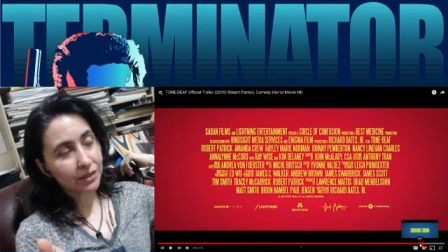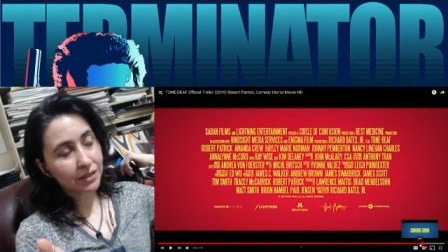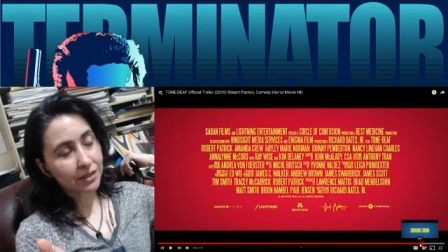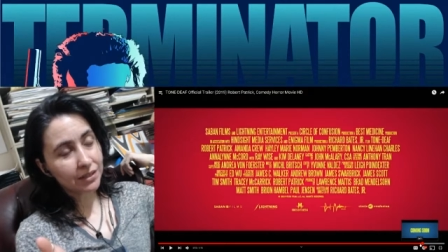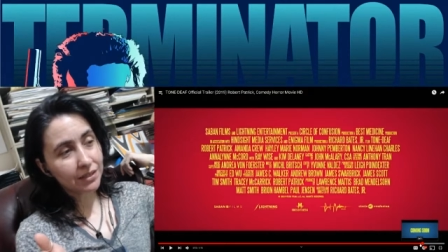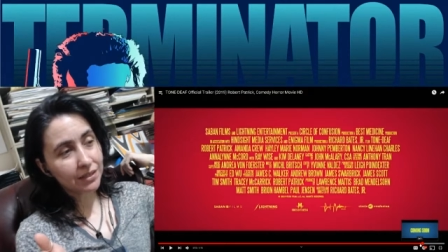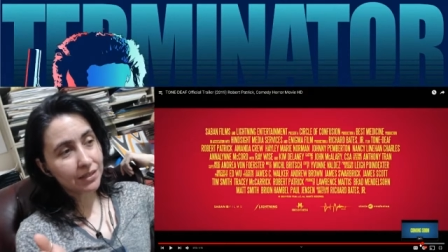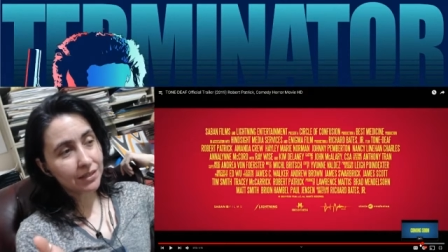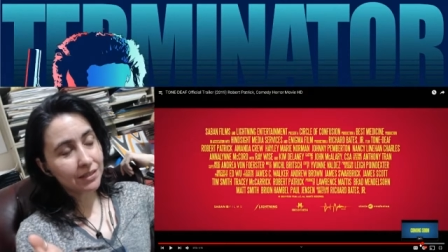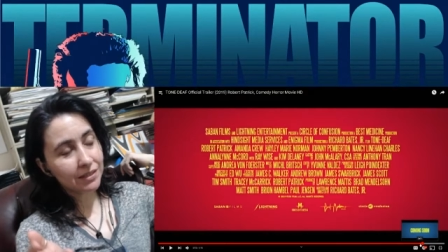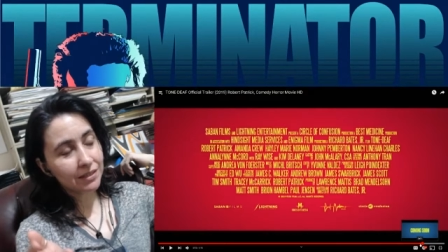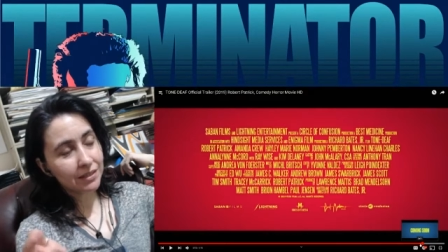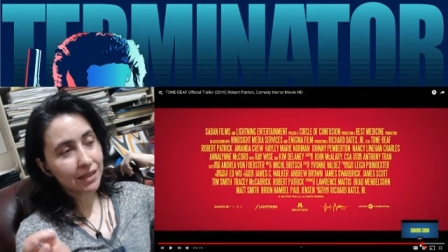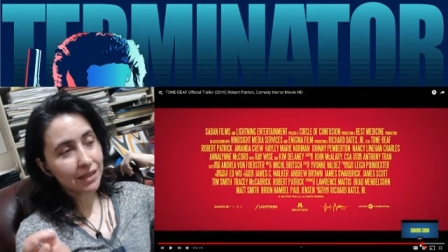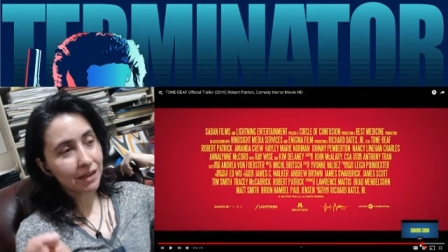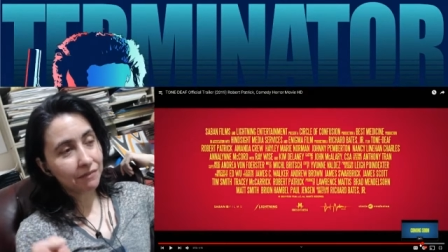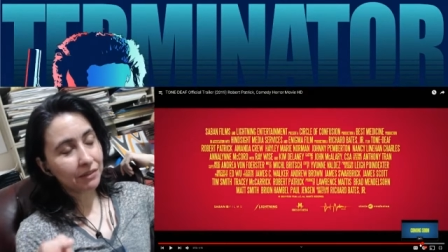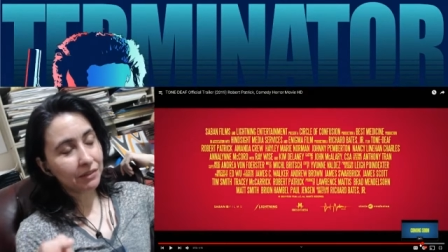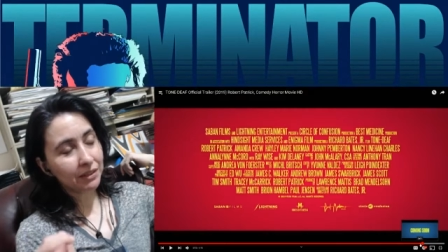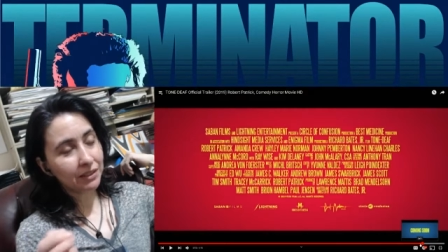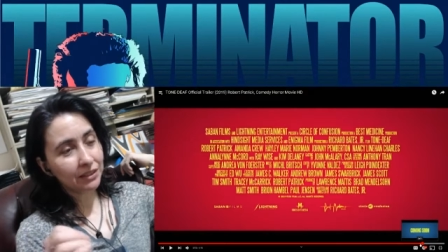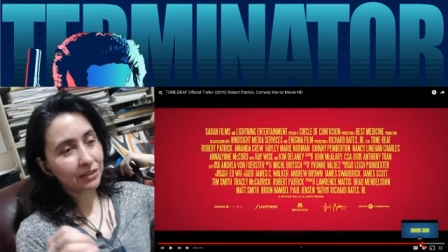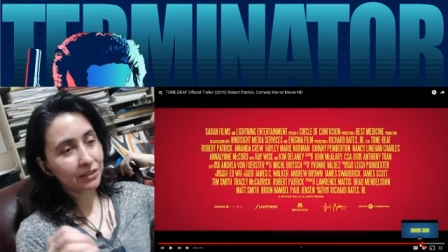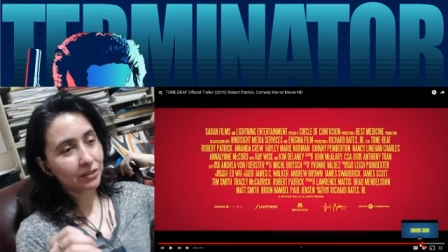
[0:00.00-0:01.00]
This
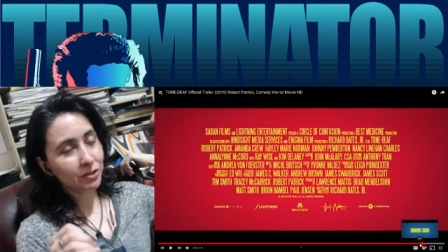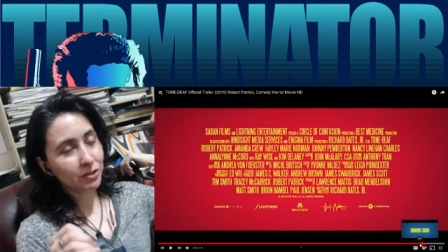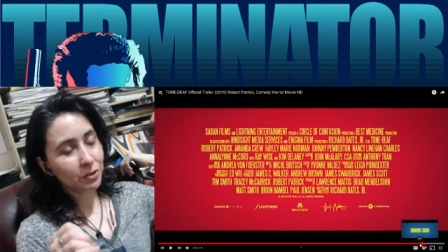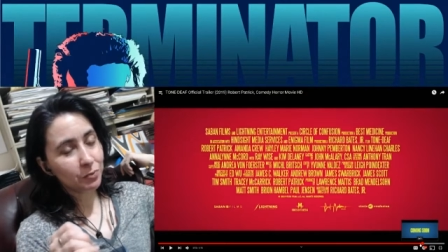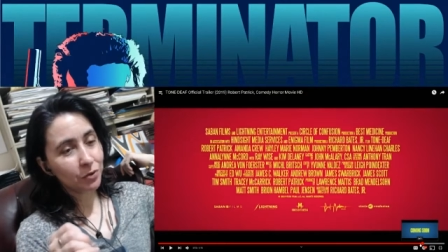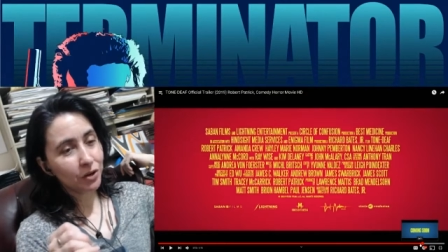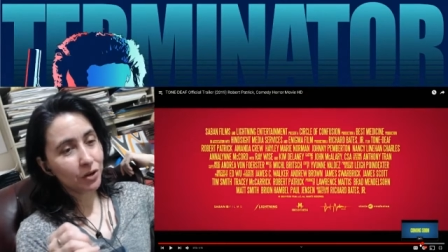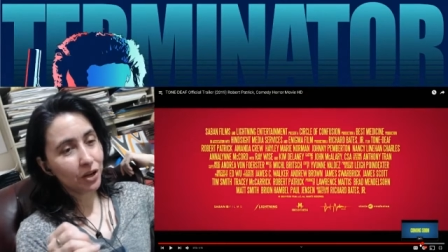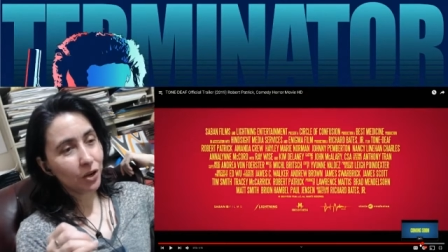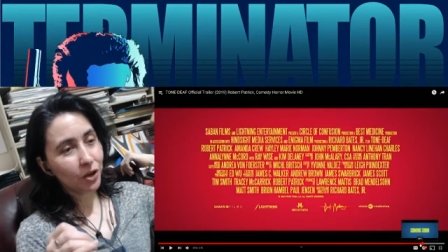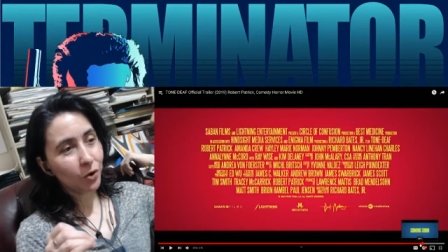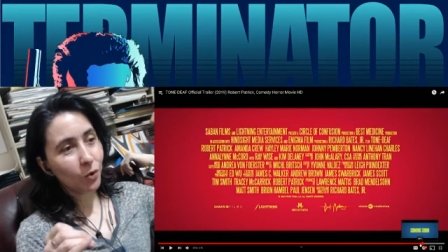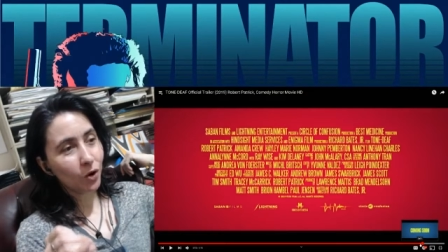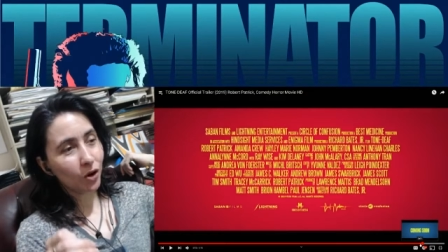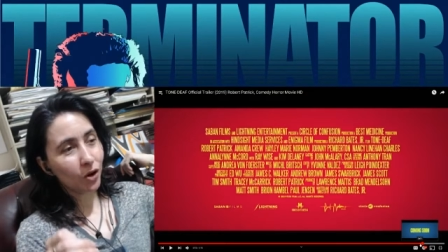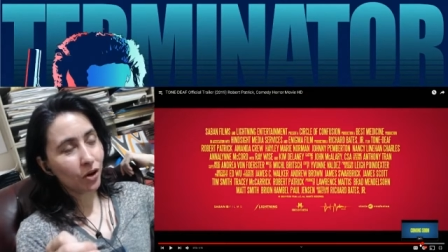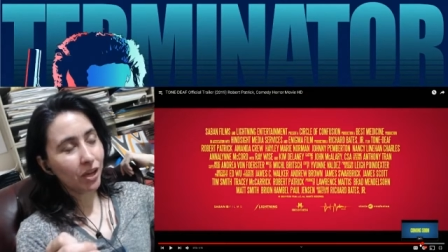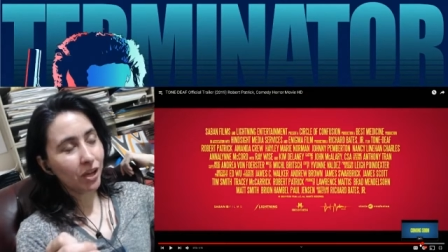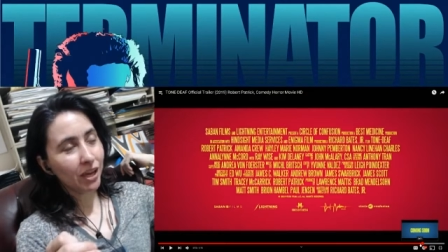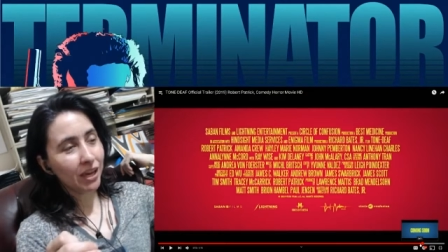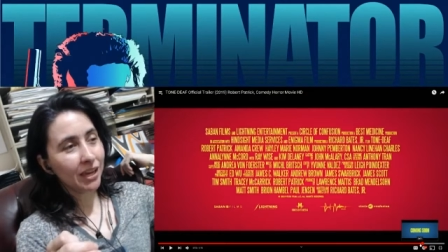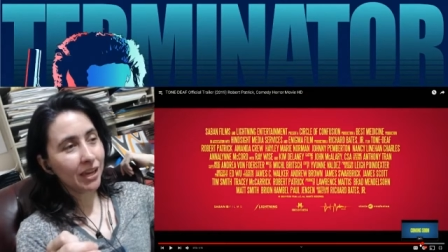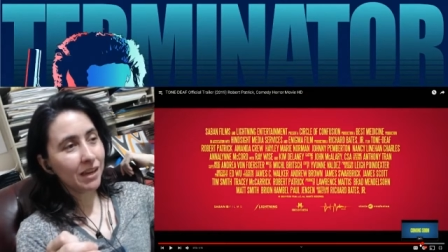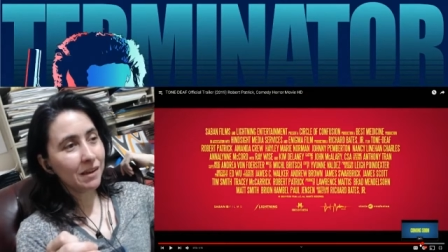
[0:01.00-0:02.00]
definitely looks pretty
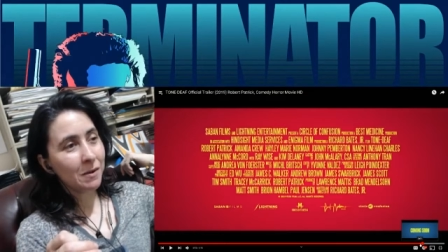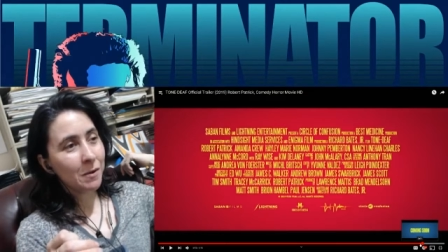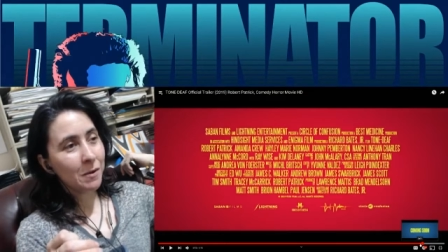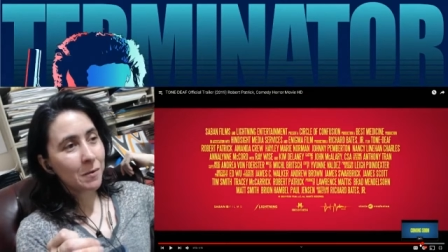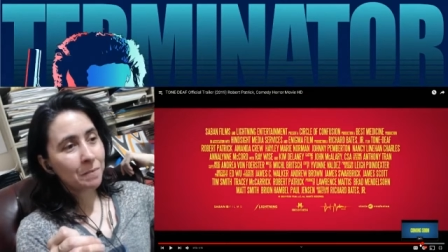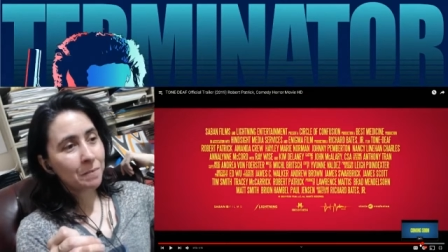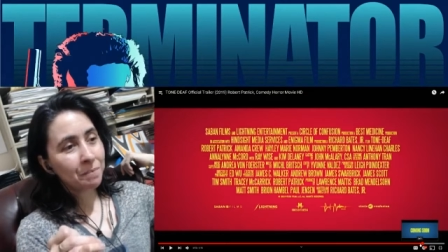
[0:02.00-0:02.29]
quirky.